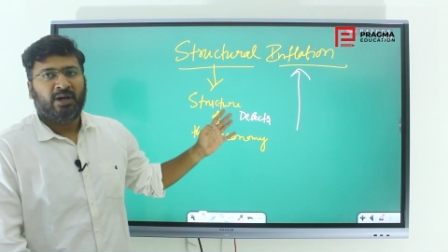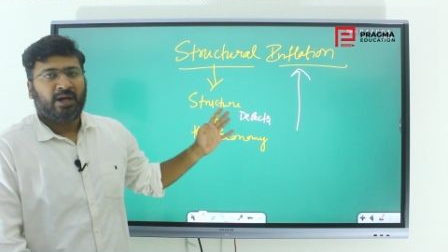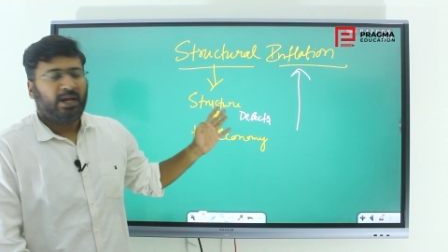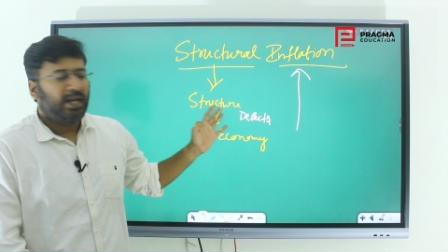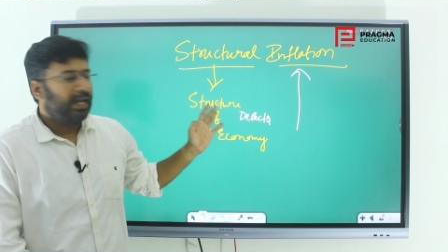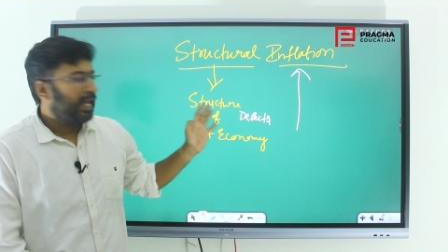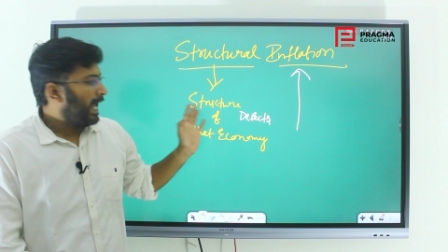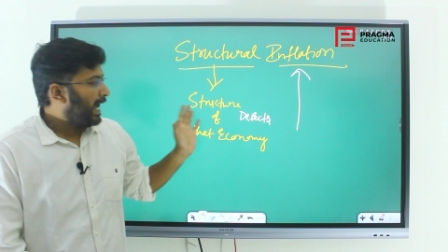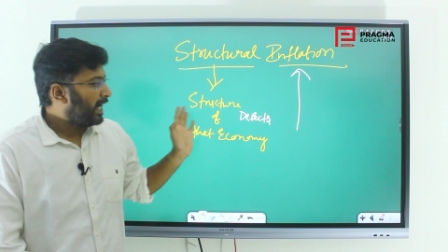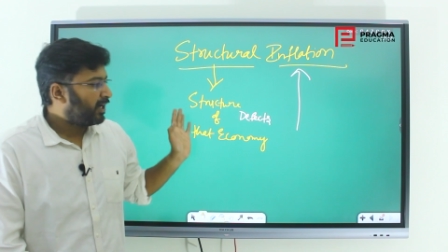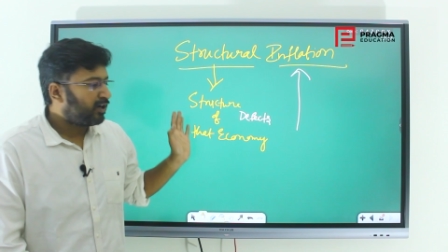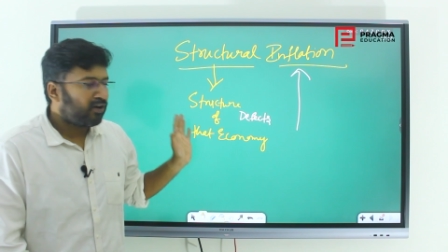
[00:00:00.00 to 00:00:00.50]

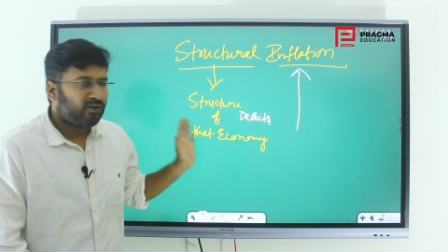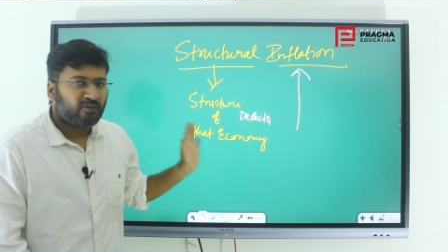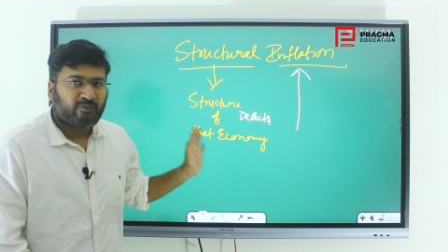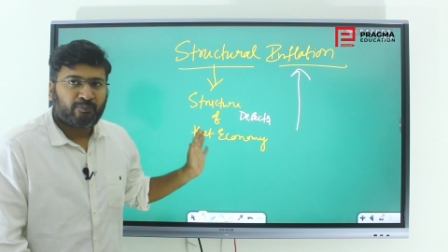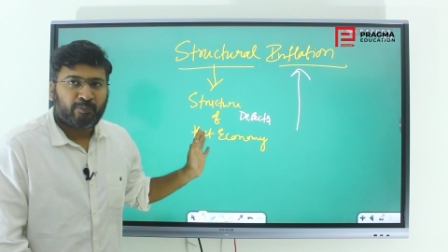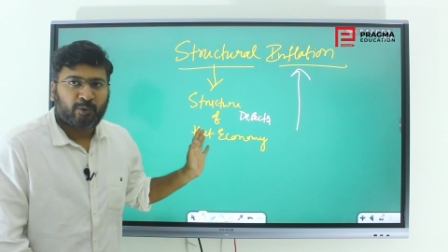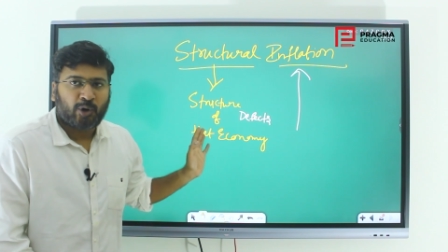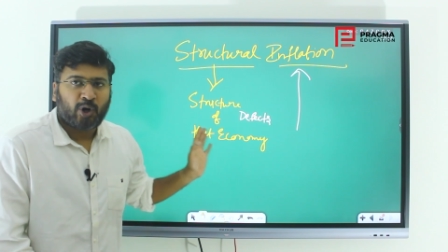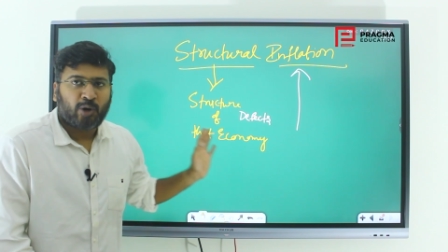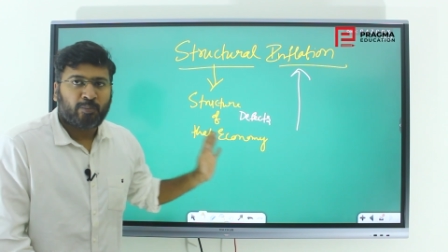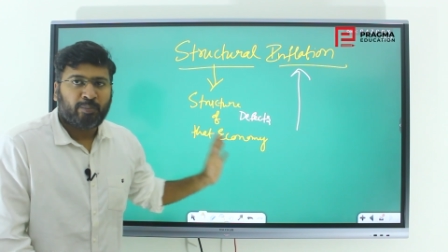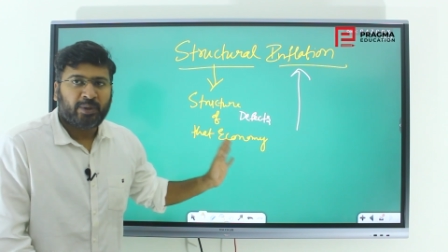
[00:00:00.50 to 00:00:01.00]
lack of
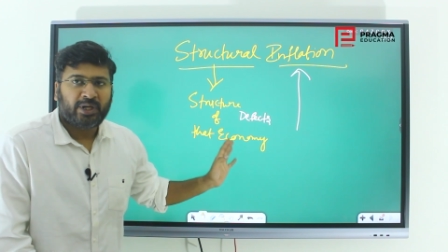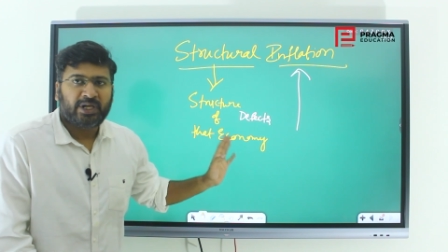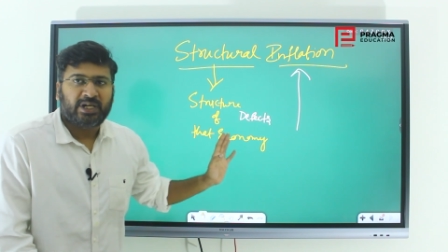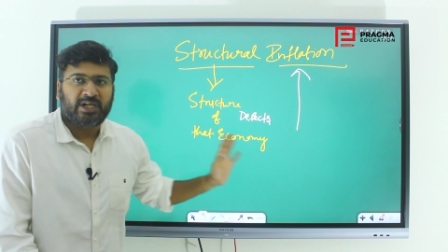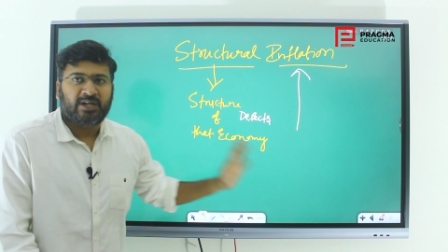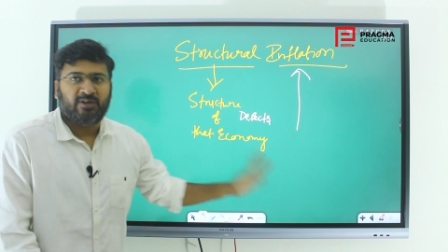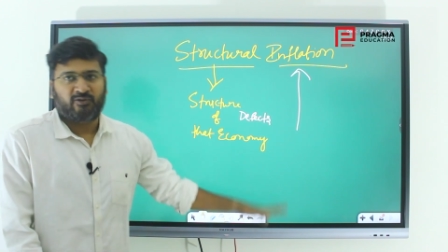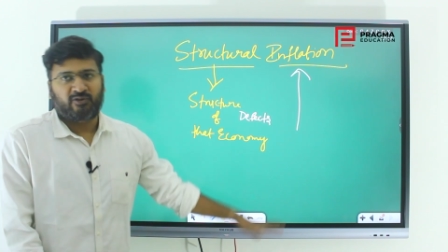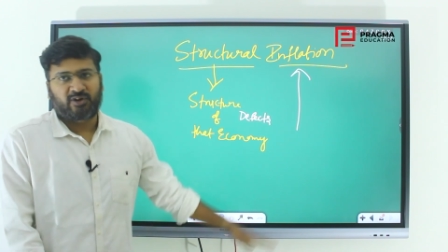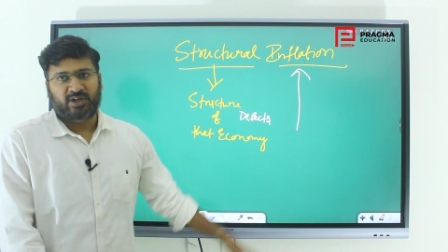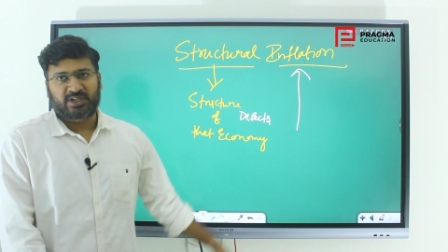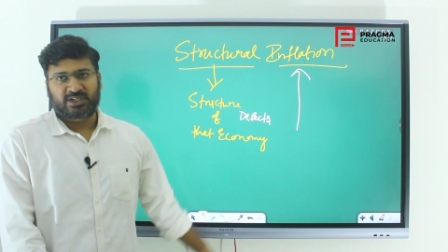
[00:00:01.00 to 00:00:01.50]
proper
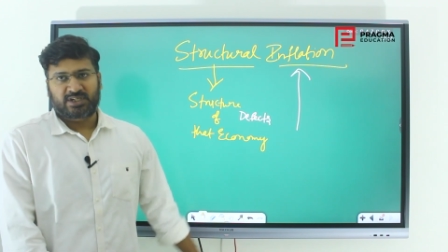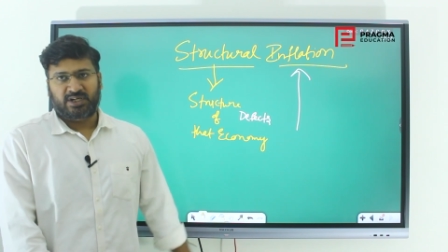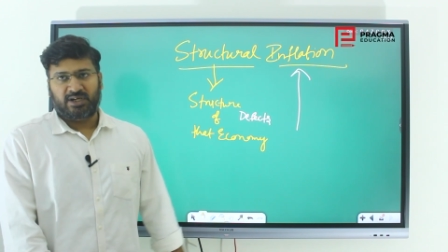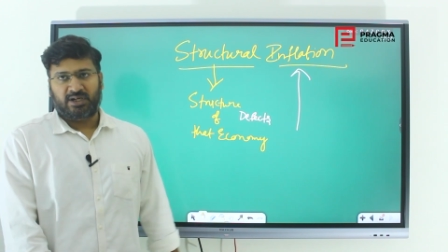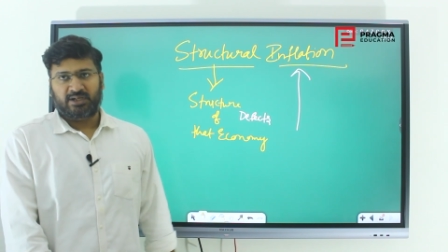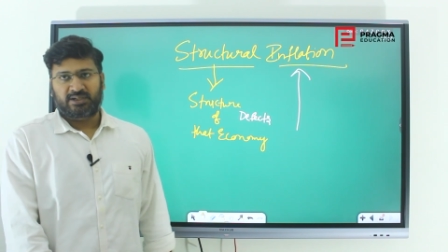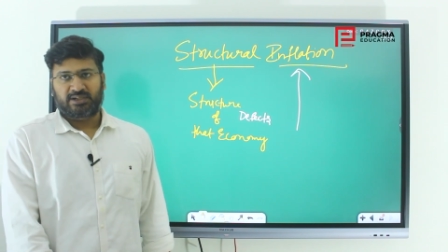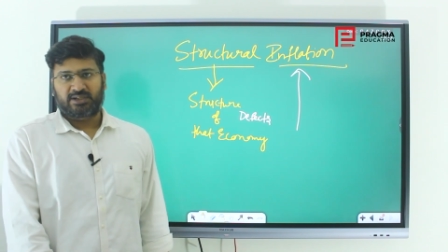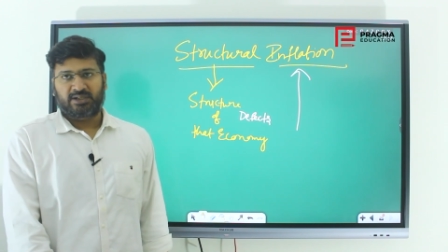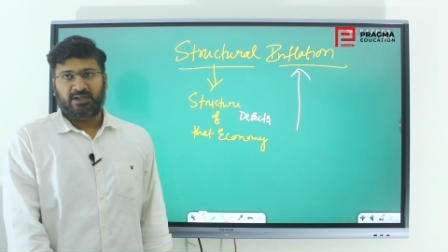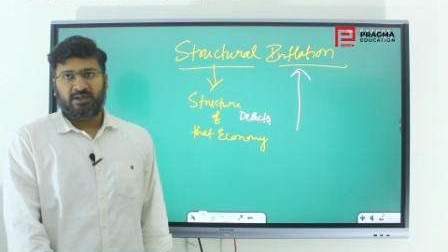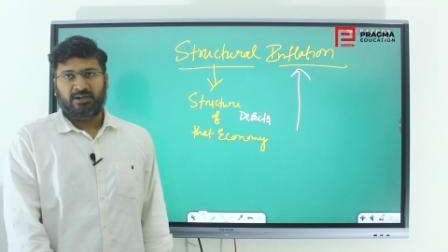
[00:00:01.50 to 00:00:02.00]

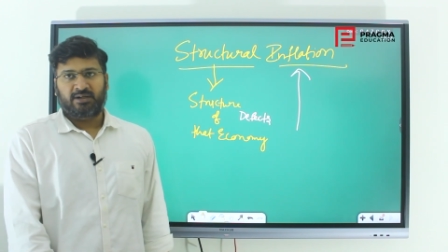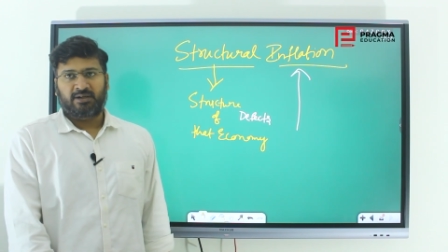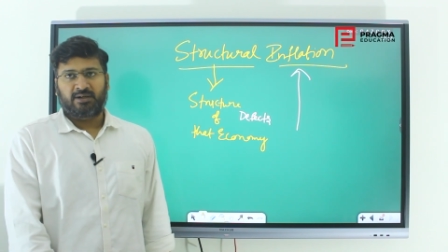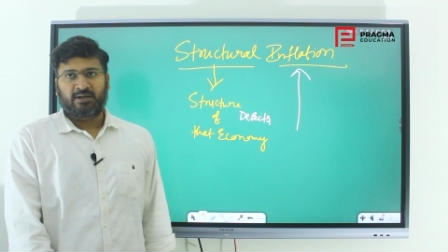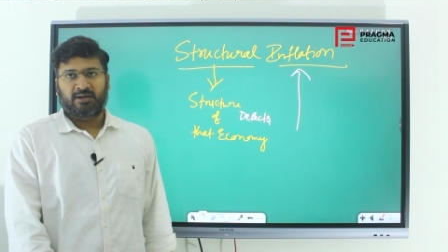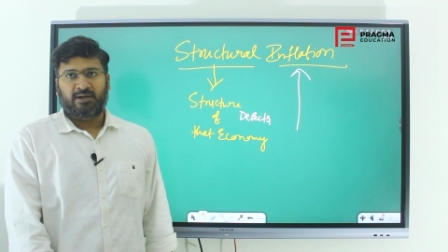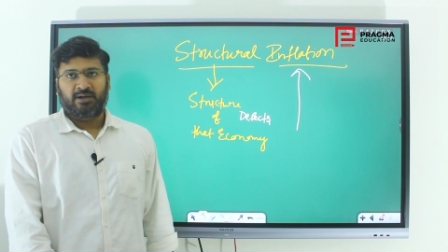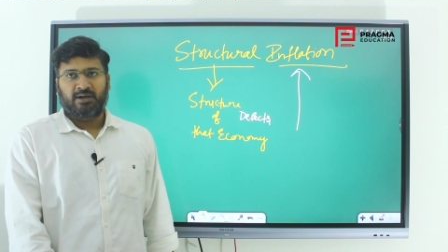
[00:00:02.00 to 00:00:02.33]
infrastructure.